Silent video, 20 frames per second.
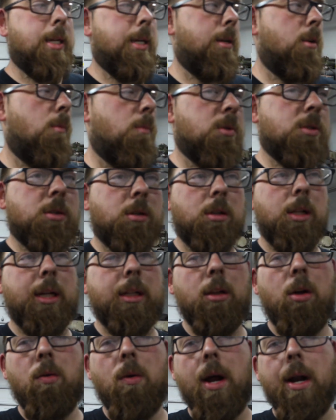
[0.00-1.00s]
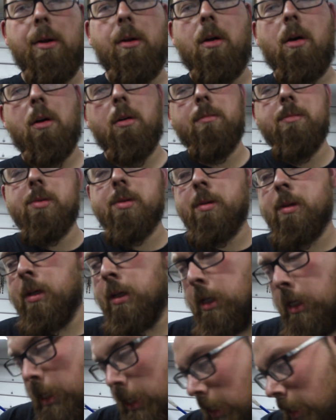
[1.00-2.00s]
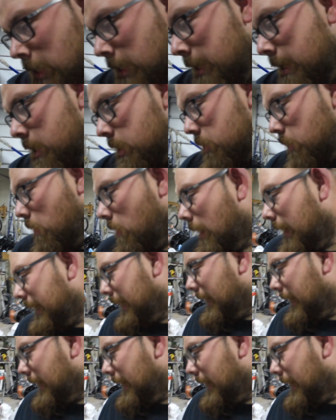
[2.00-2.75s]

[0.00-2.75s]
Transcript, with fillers: in, almost look like lowrider arms. So I